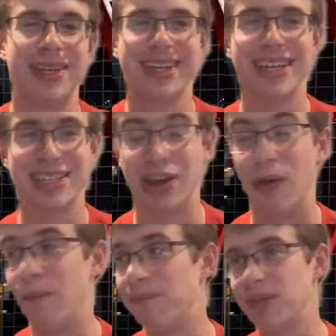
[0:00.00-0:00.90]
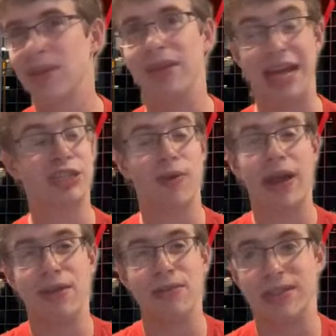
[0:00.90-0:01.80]
So that's great
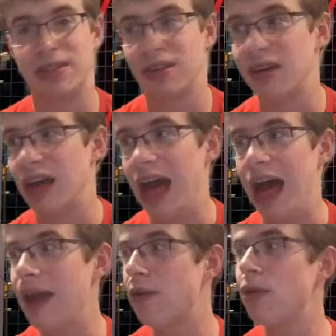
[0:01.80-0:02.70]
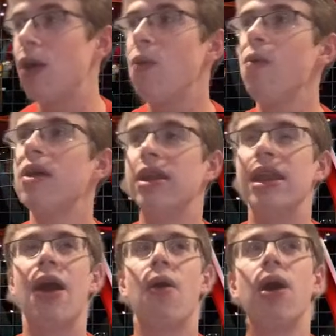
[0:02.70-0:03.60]
news. I don't know
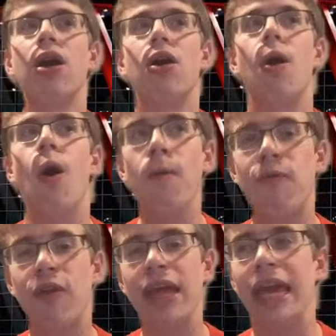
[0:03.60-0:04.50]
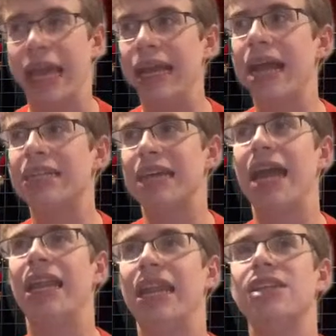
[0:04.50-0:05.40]
now. Hopefully, he gets
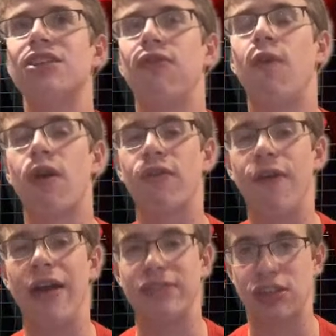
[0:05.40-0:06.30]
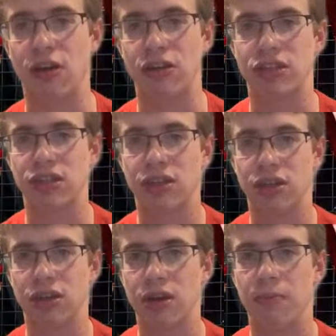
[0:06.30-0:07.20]
at least 4 or 5 starts
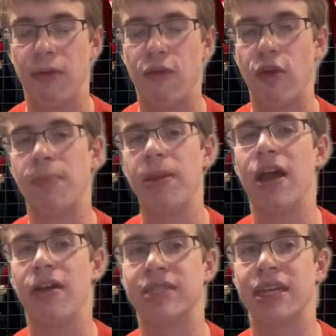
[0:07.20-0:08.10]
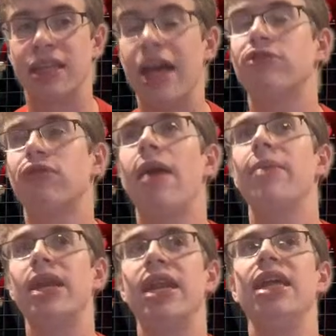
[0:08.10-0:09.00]
before the playoff. That's what I'm going
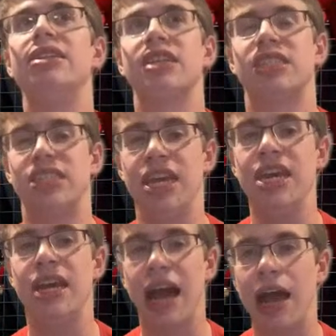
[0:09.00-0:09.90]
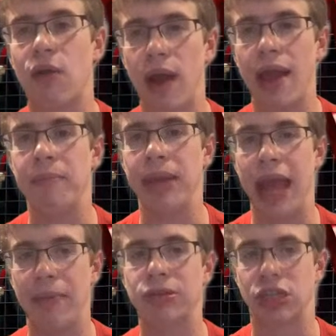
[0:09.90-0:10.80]
to need to see Kyle Wright be
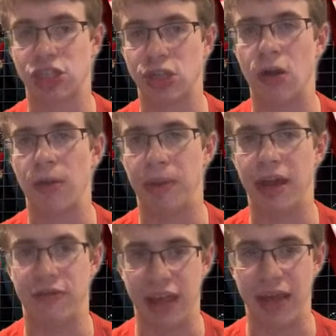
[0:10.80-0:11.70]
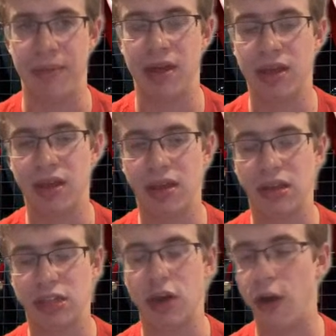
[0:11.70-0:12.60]
able to start a playoff game.
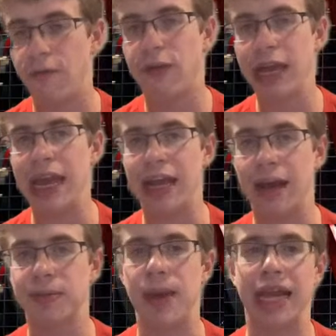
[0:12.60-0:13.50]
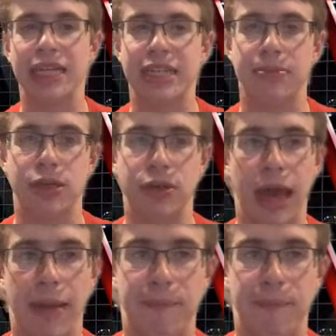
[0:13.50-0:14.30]
So hopefully, he comes back in time to do that.